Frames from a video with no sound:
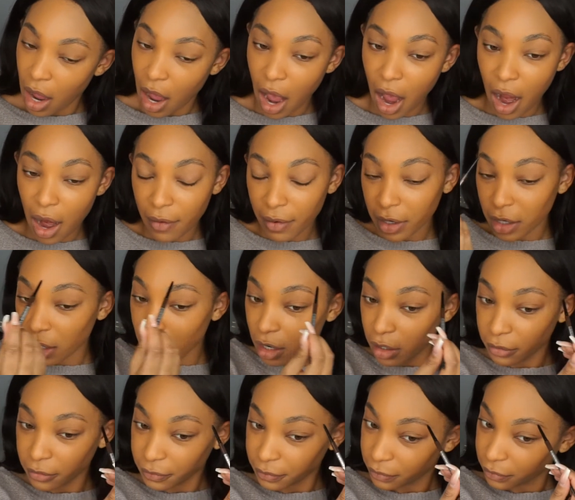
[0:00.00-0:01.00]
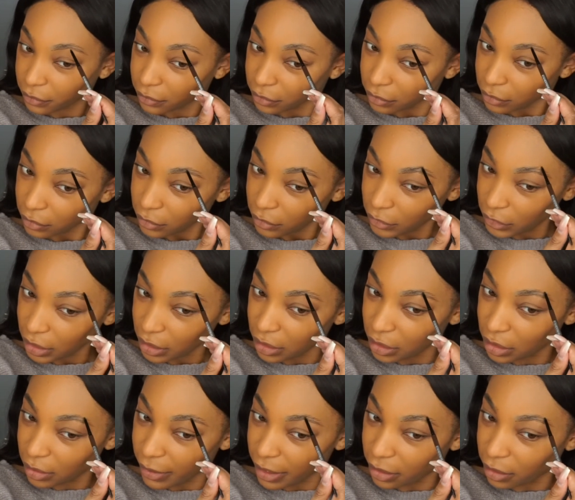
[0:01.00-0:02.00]
I already know.
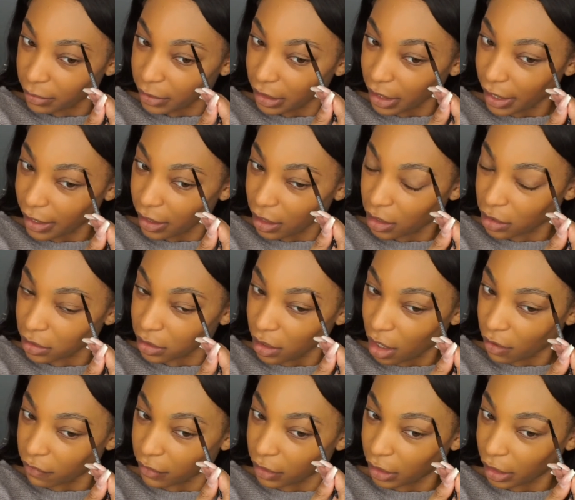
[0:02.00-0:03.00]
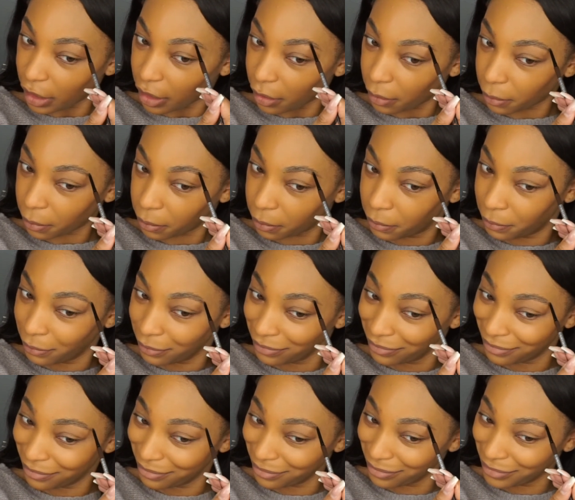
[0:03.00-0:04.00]
It's about to be like a soft glam
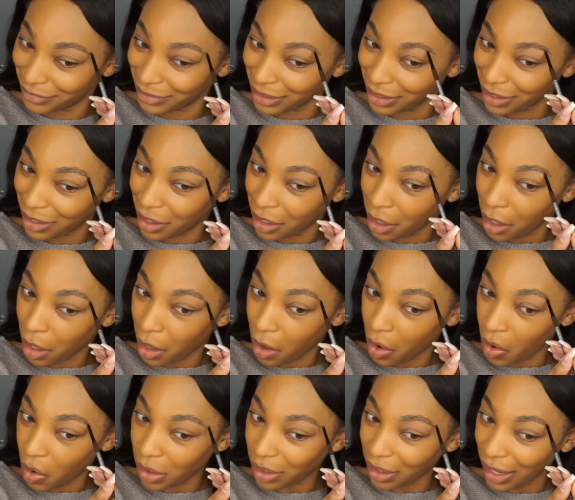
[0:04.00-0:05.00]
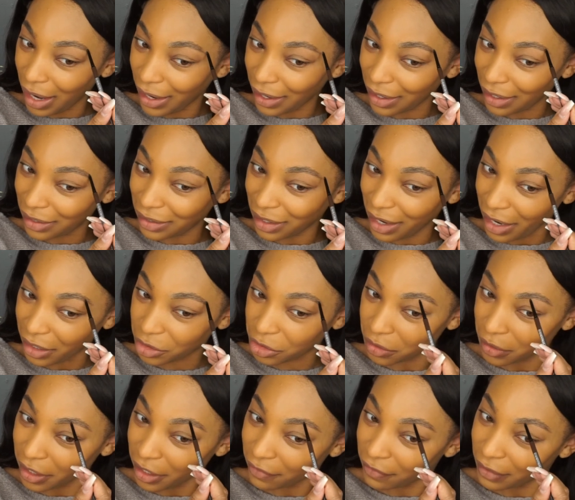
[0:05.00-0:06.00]
or like a natural
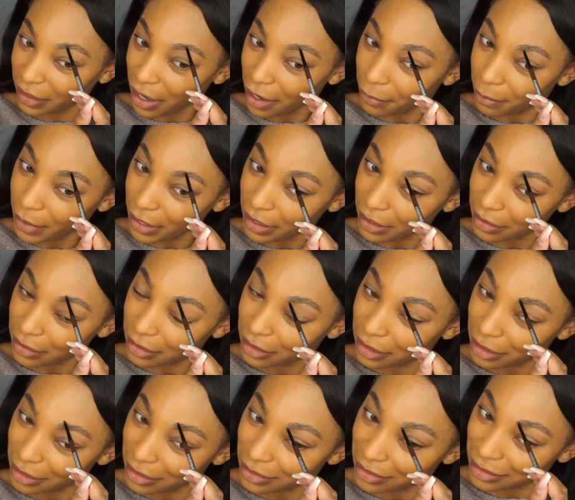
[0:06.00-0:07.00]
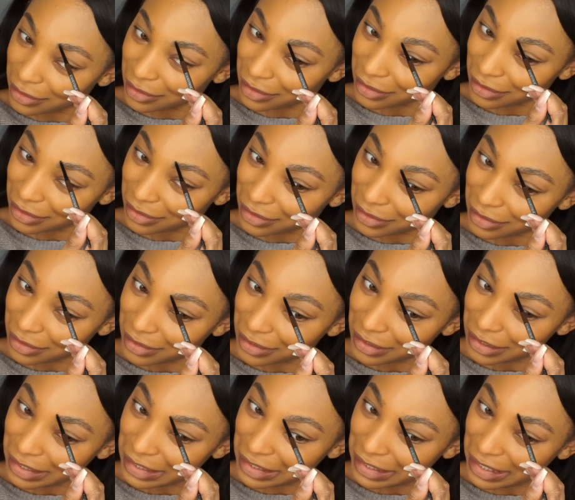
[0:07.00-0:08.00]
everyday beat, cause
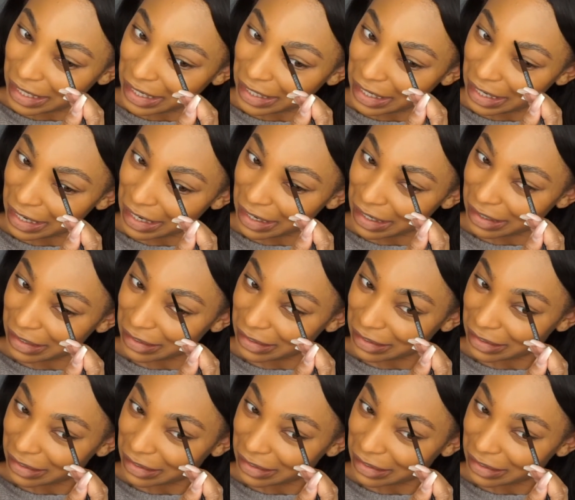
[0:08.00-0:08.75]
this ain't it.